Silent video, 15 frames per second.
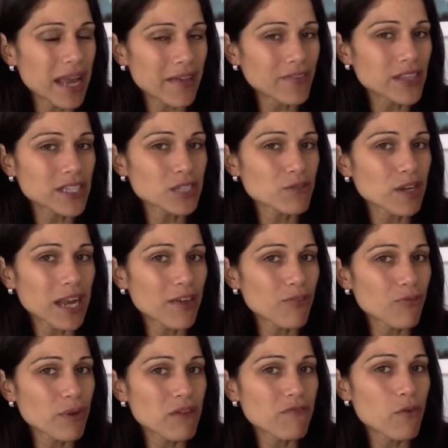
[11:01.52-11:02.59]
at this for like
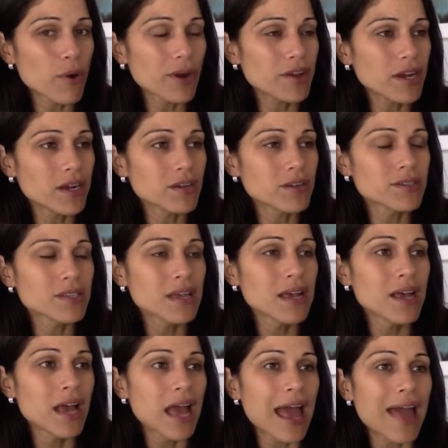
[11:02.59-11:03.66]
3-4 years
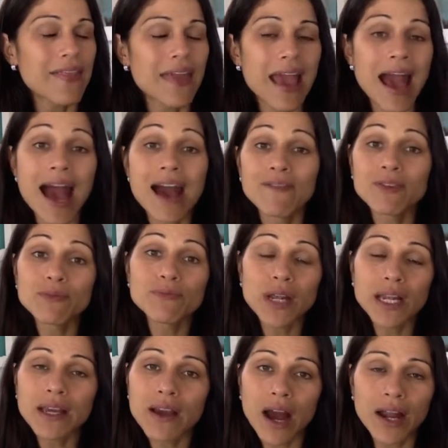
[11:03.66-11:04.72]
and they haven't
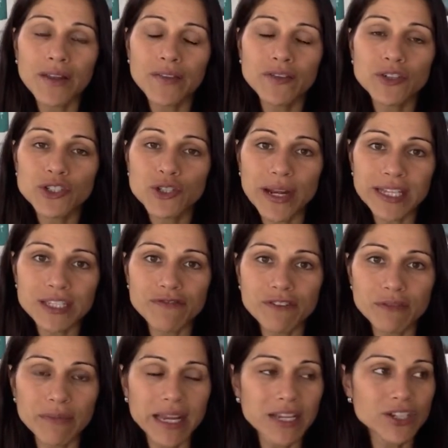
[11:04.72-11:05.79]
really gotten their
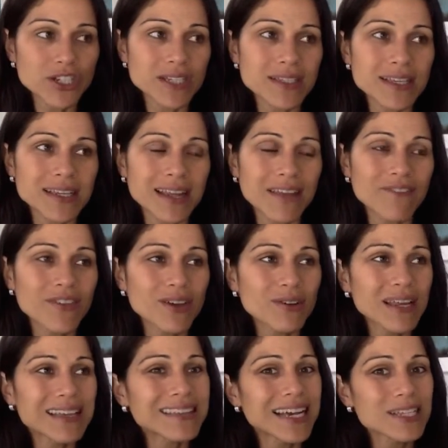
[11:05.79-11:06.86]
transformations. And I feel
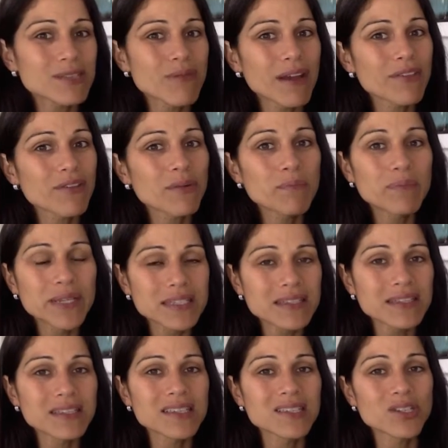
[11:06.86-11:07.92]
like that's why their
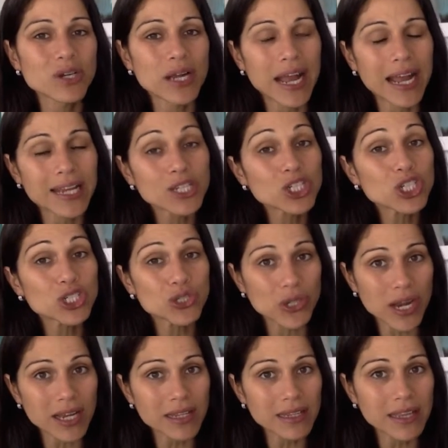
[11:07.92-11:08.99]
businesses are kind of
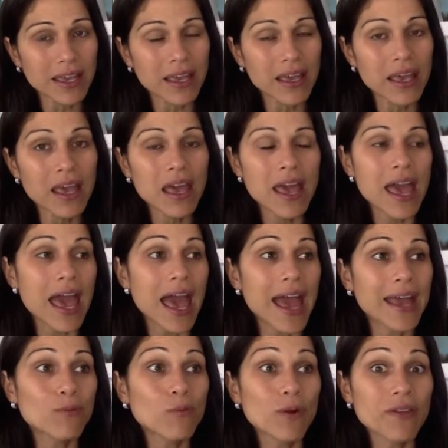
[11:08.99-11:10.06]
struggling.
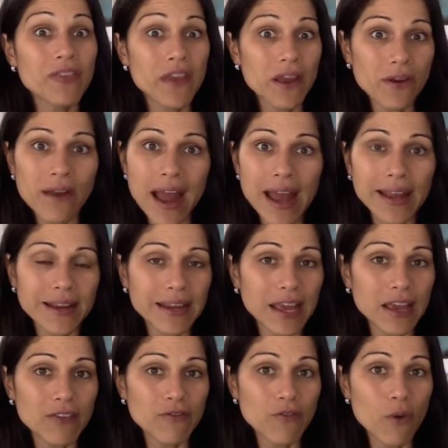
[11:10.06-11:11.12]
And where they're at in
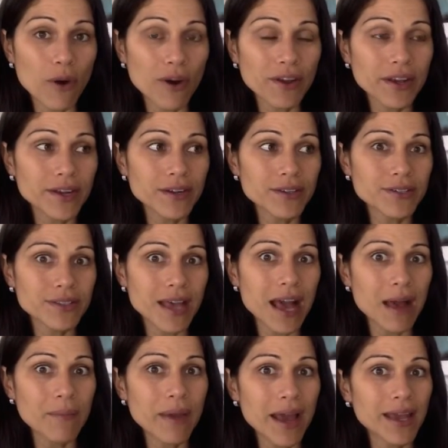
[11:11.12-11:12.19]
like 4 years,
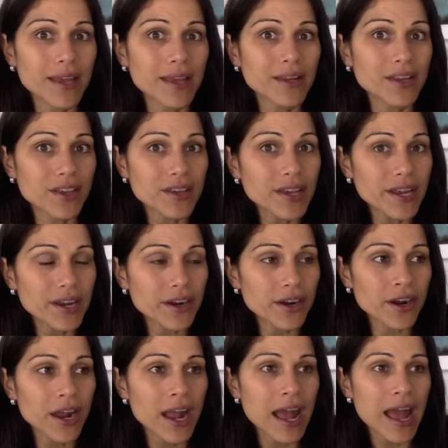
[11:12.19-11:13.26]
I'm at in a year.